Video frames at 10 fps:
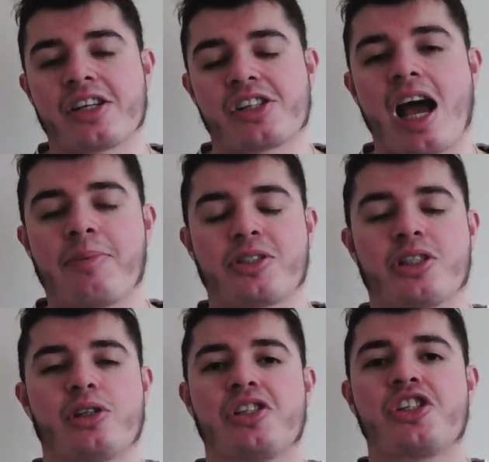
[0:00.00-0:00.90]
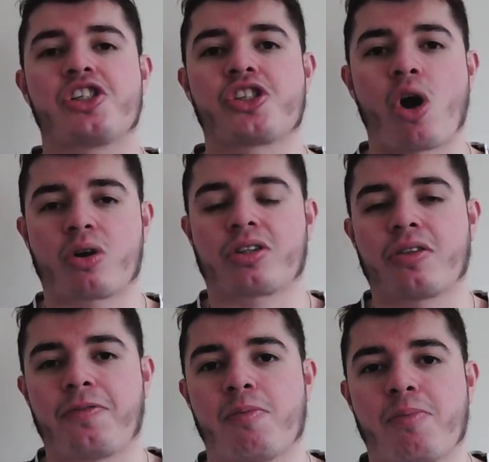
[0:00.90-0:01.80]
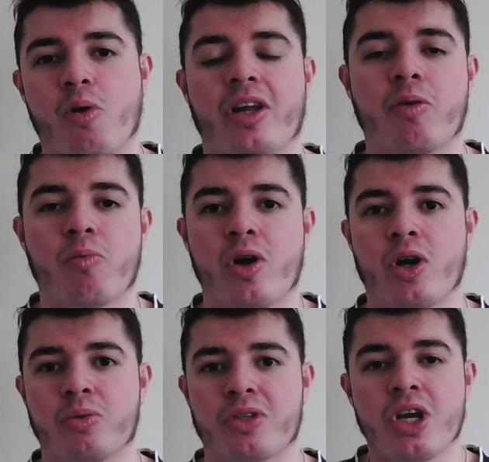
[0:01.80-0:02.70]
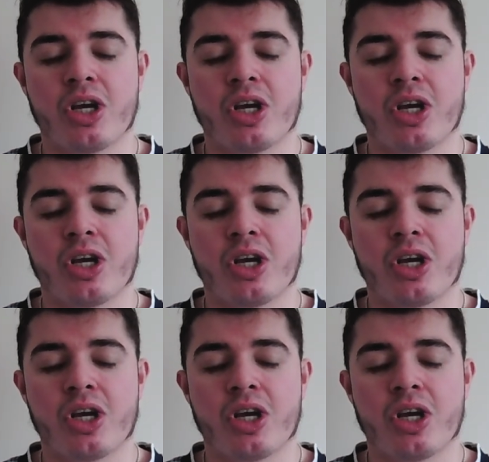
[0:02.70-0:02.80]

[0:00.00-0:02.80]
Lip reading: absolutely shocked the footballing world